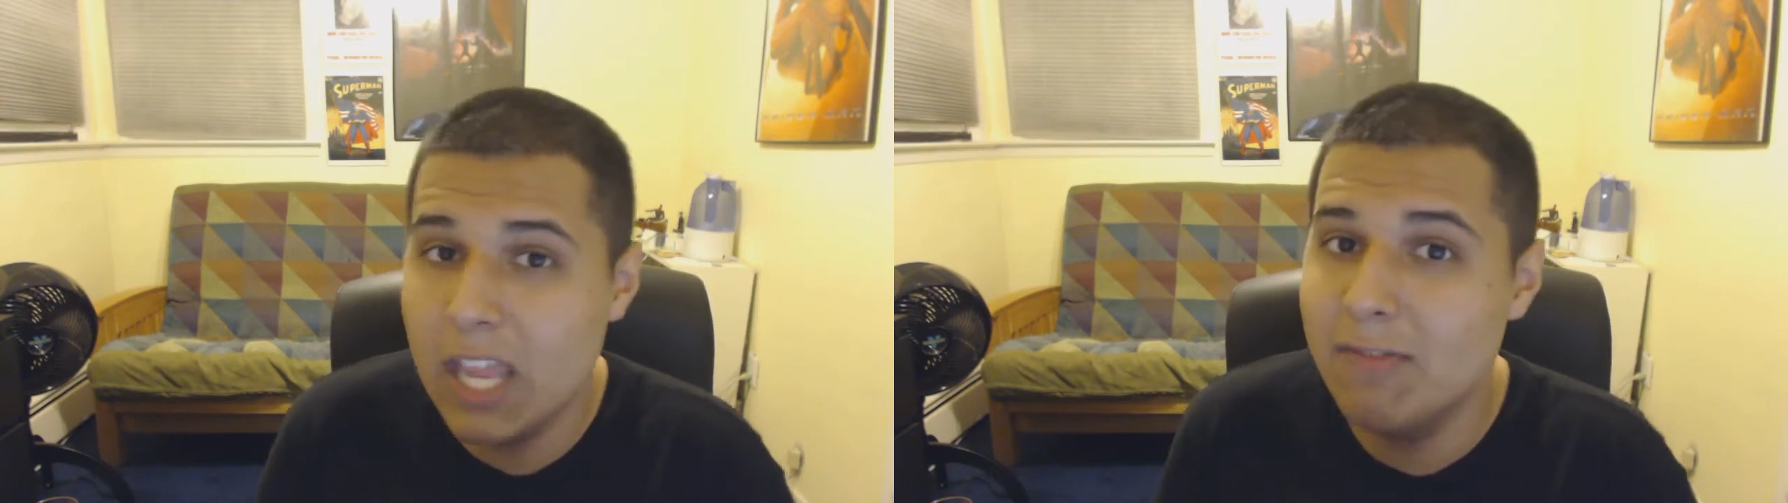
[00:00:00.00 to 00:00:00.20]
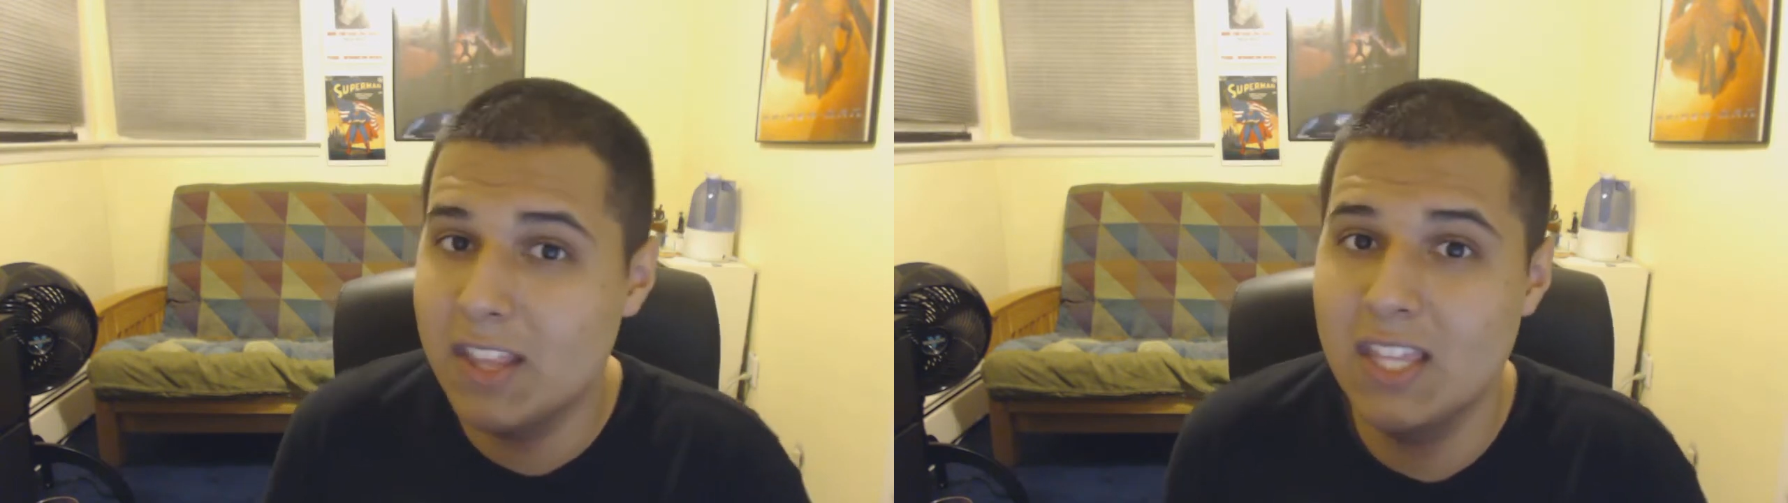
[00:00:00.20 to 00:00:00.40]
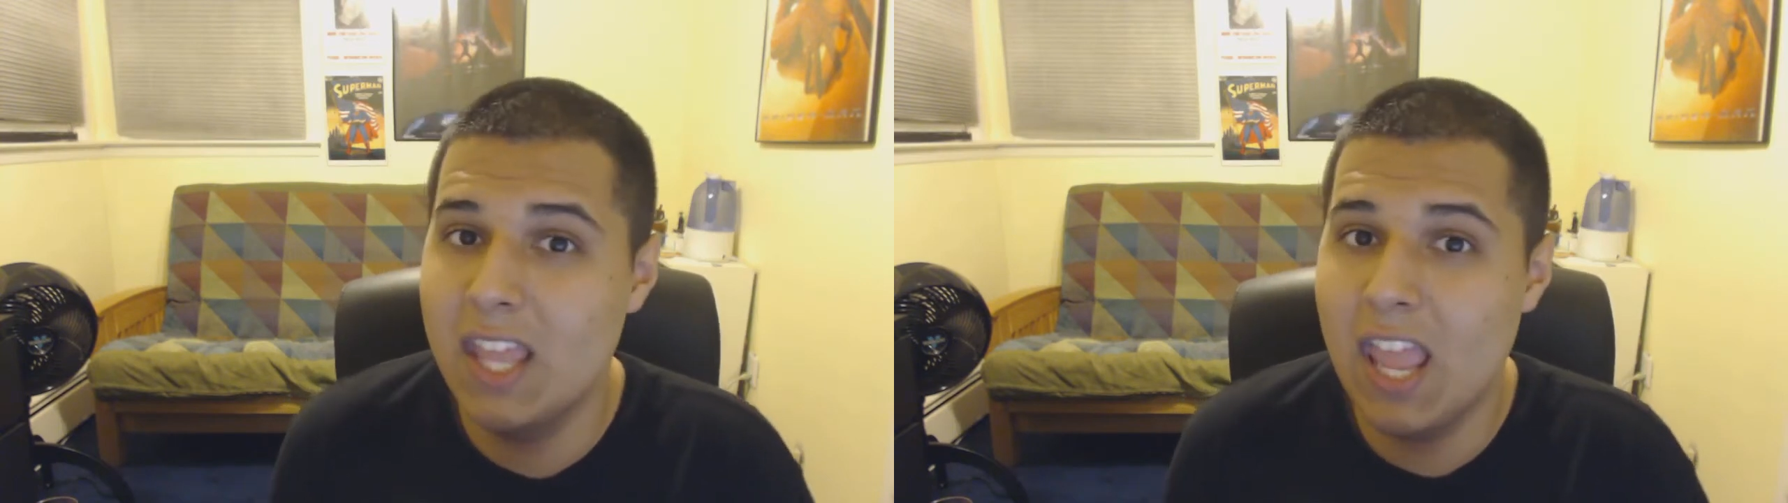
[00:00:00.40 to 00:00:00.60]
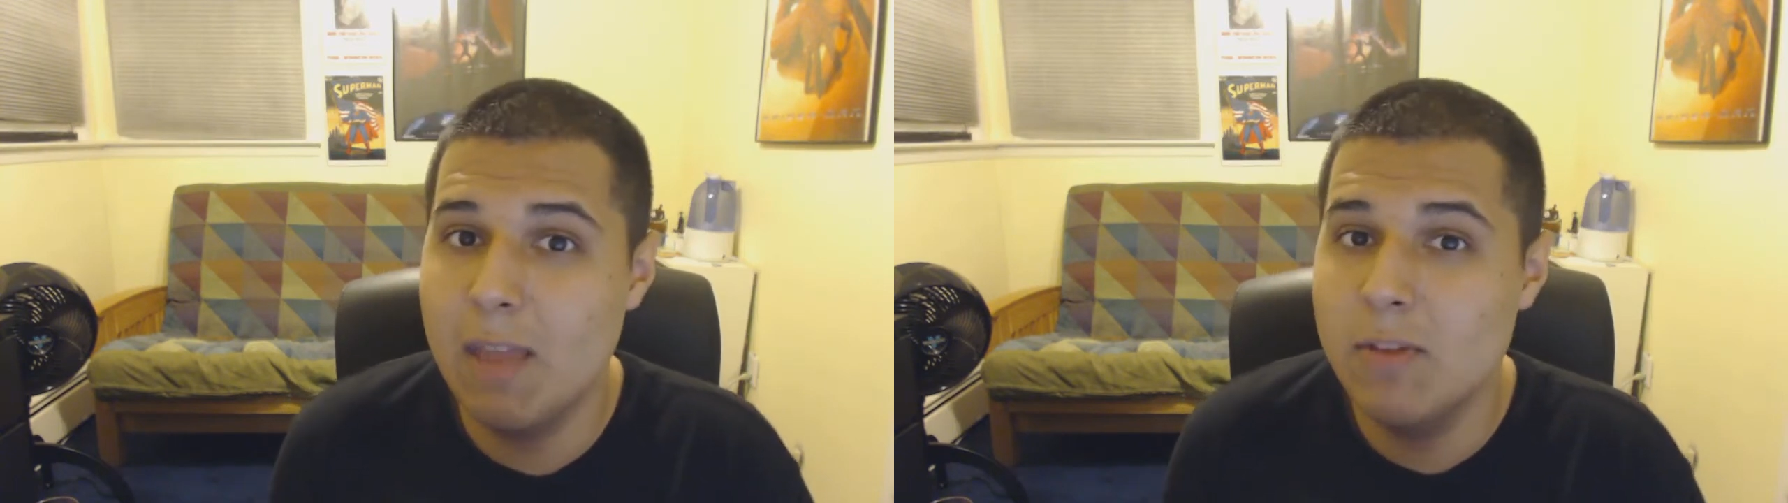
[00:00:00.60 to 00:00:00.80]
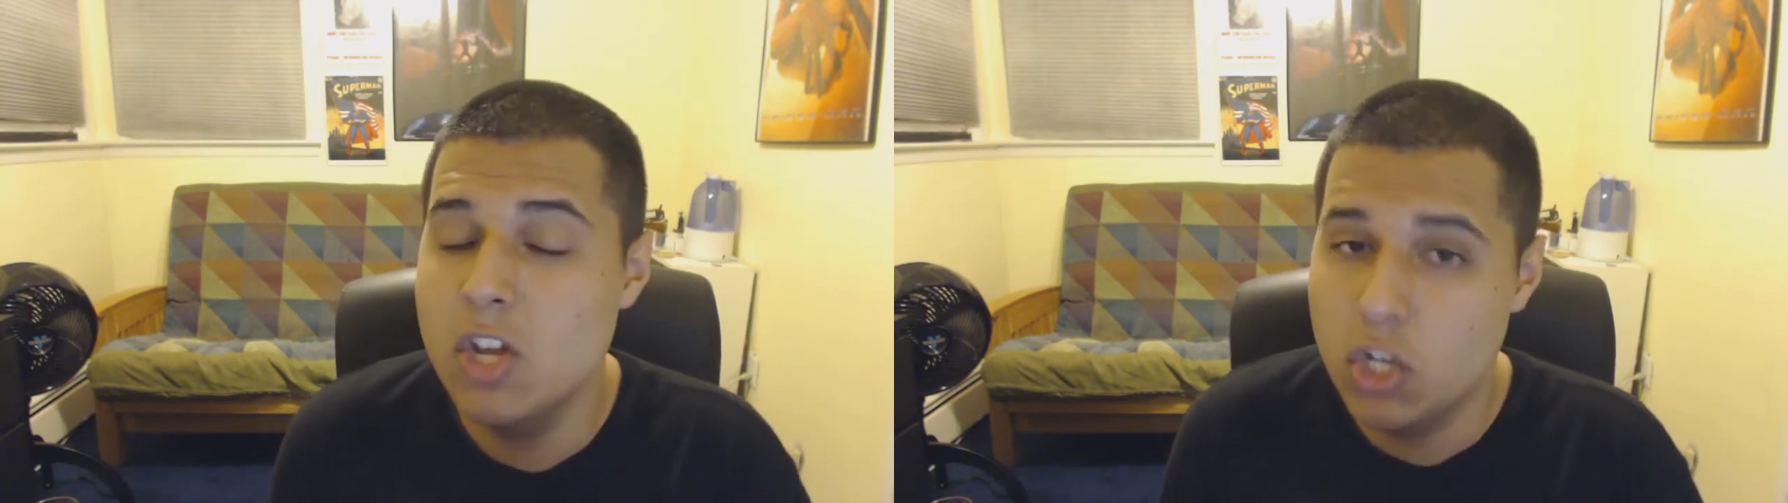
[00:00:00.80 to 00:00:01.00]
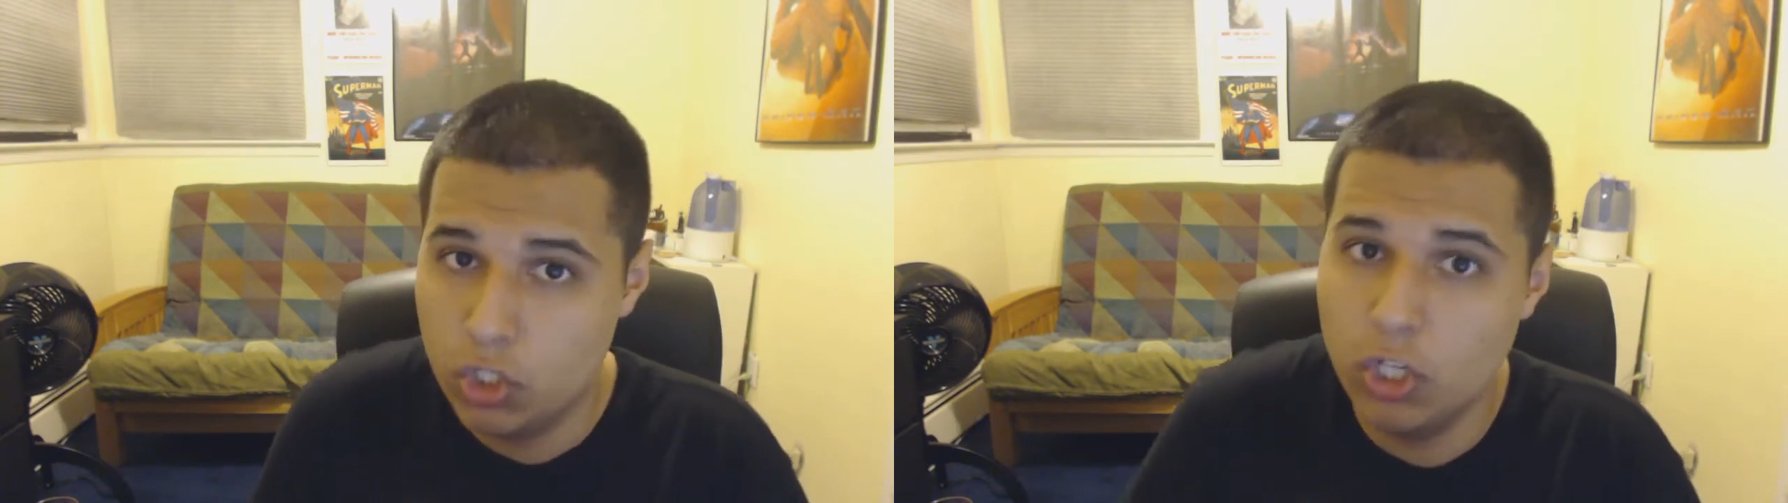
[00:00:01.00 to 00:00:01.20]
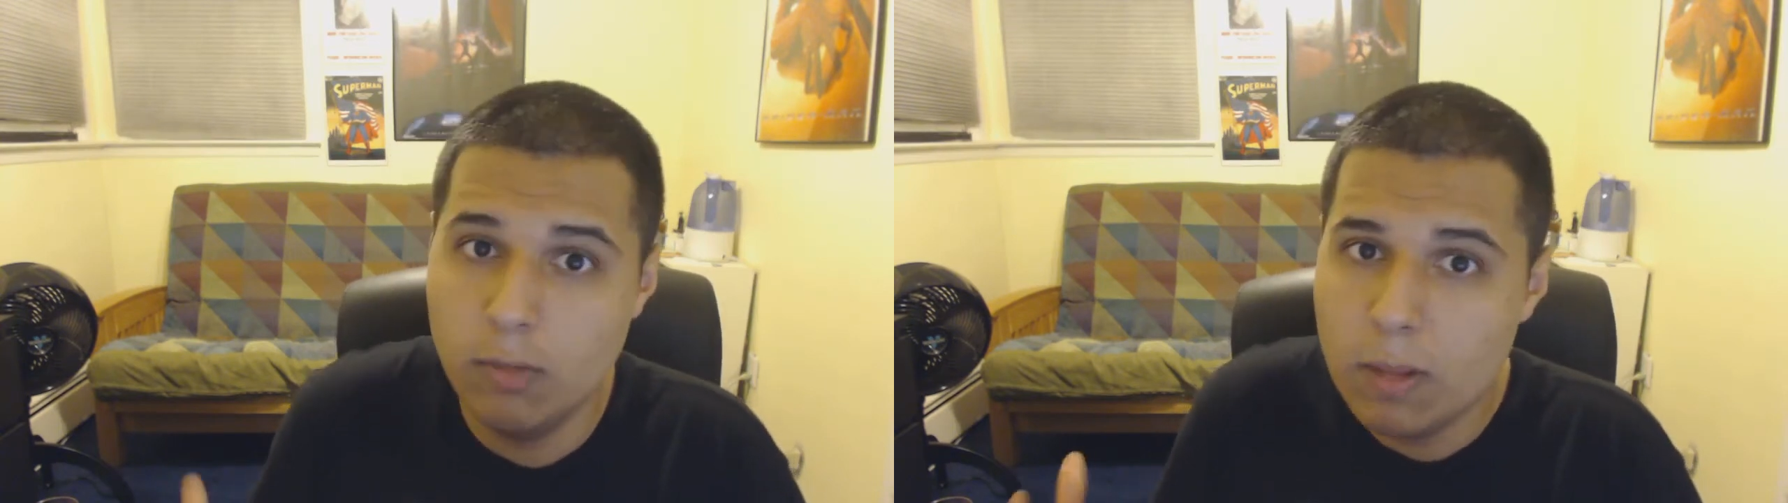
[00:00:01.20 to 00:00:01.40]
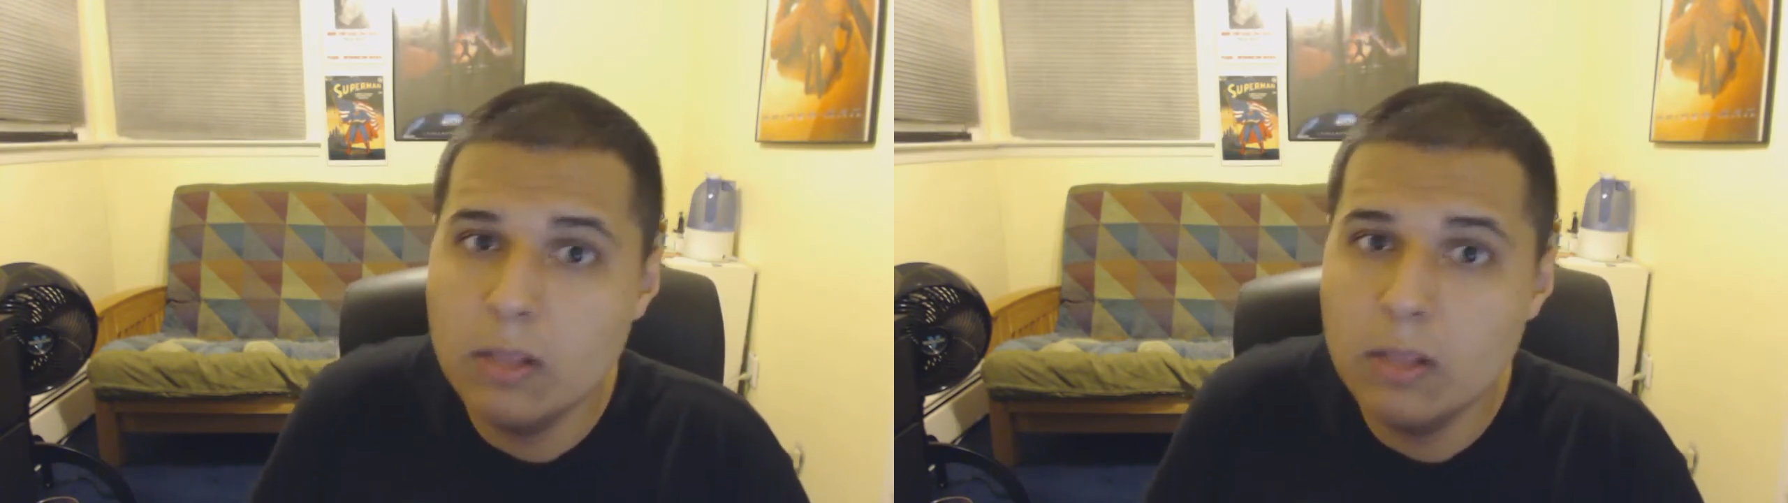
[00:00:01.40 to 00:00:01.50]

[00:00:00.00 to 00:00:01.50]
believe that the game should